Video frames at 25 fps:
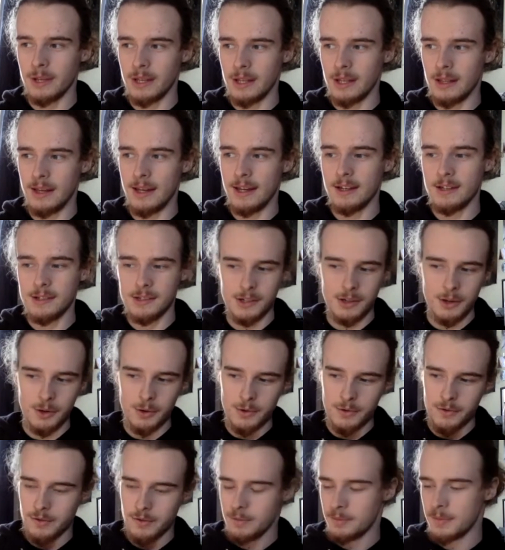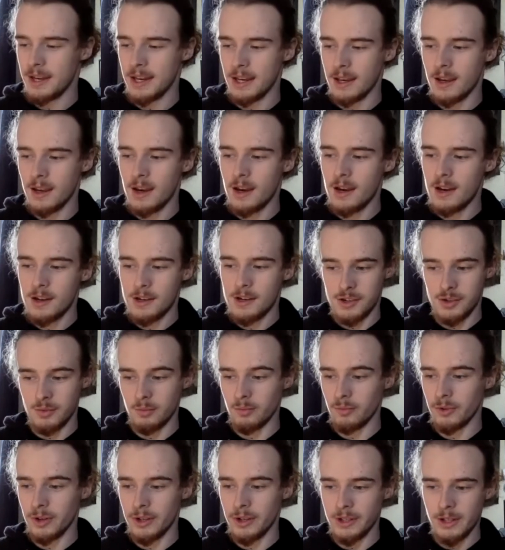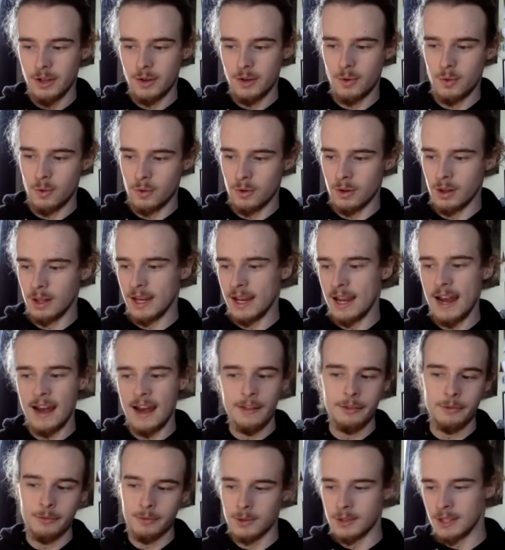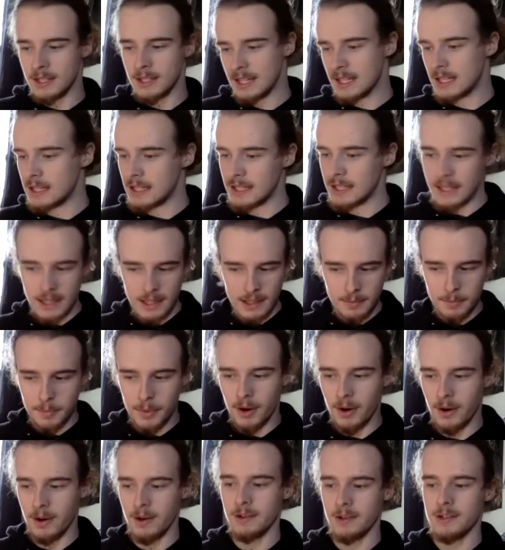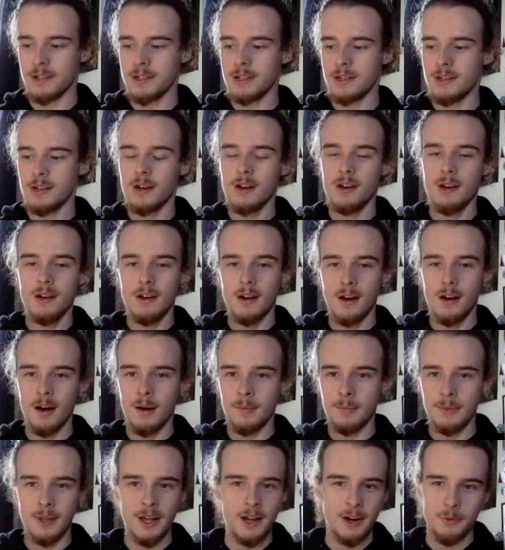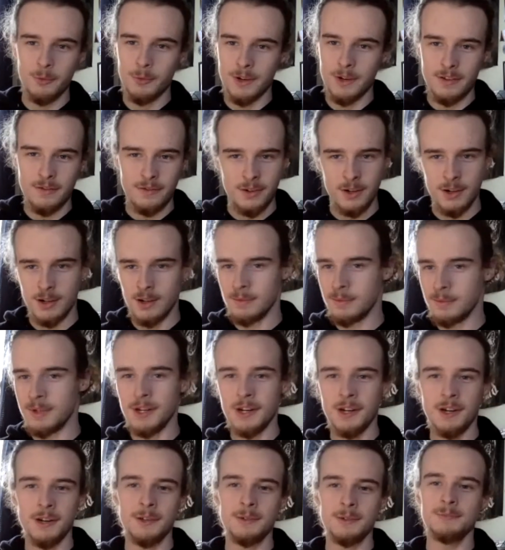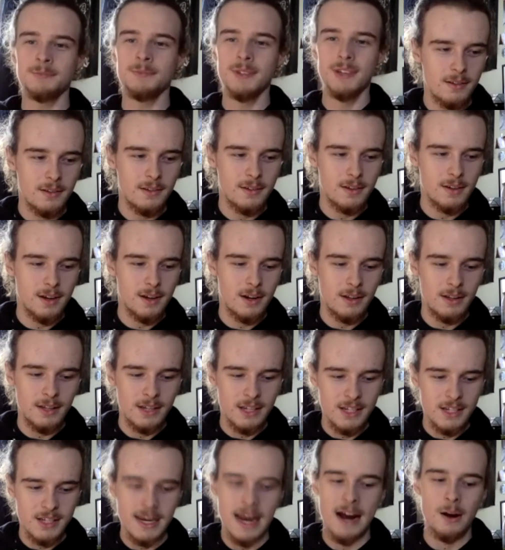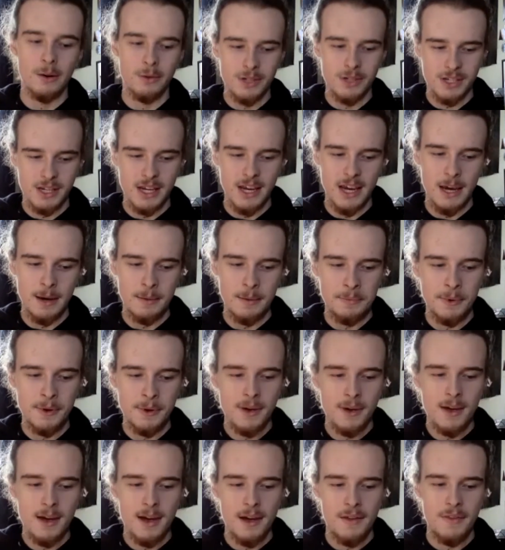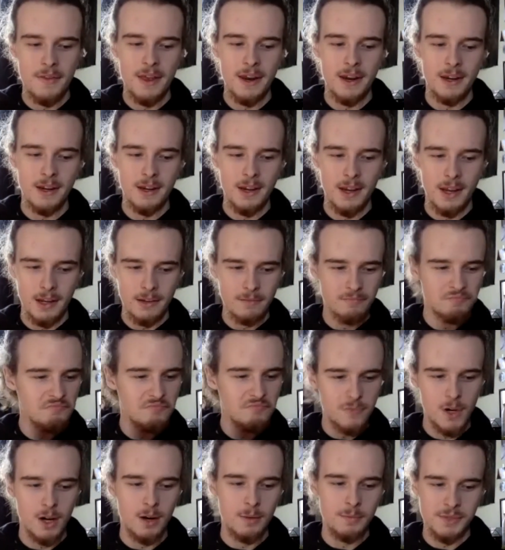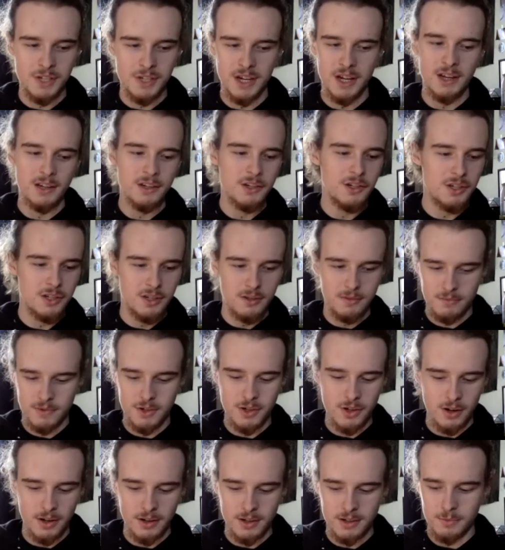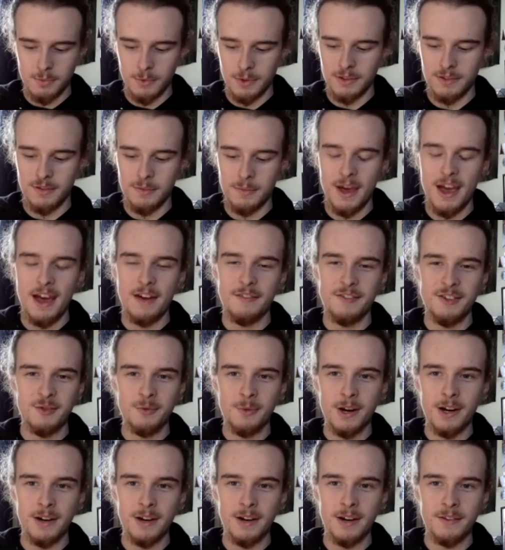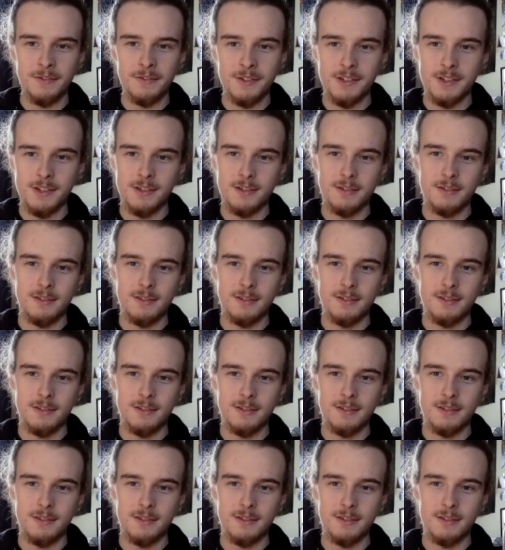like, because it goes from like some really cool like ethereal like clean parts, a lot of reverb, kind of like soundscape, and then it comes in, just starts with some heavy riffs,